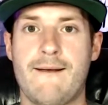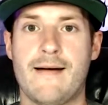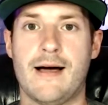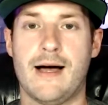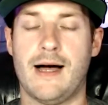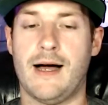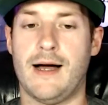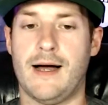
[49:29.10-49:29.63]

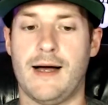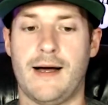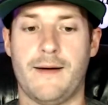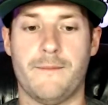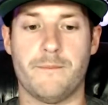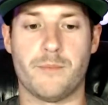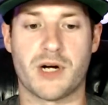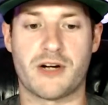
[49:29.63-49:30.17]

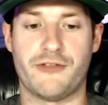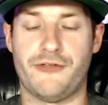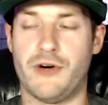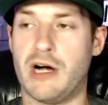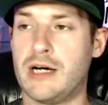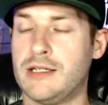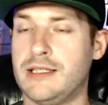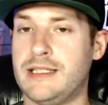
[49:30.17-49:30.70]

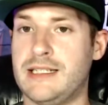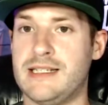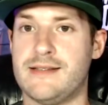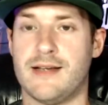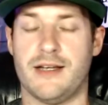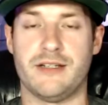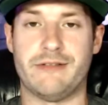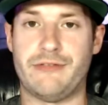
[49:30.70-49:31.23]
McFarlane is
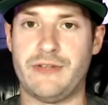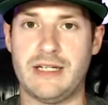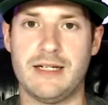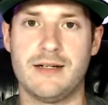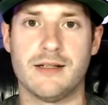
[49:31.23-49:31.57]
undefeated,